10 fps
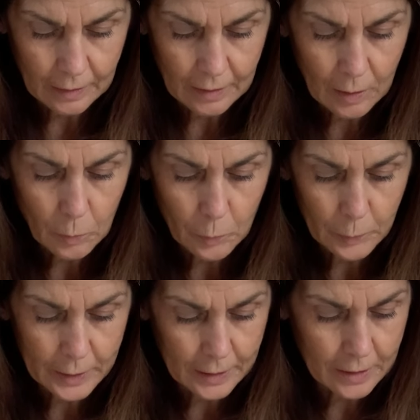Now what
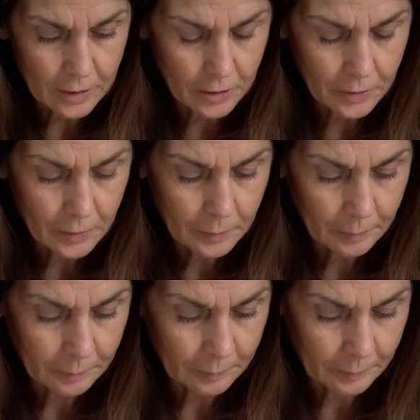we need to do
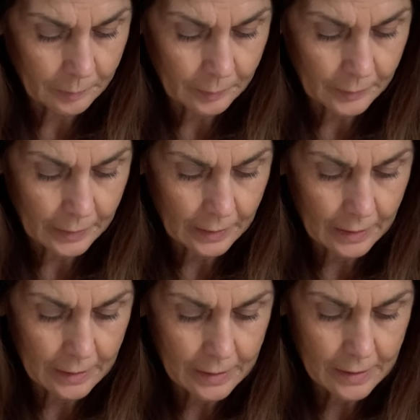
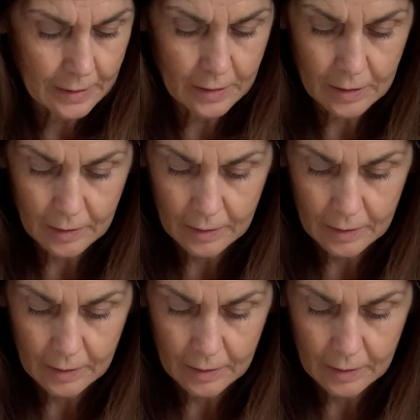is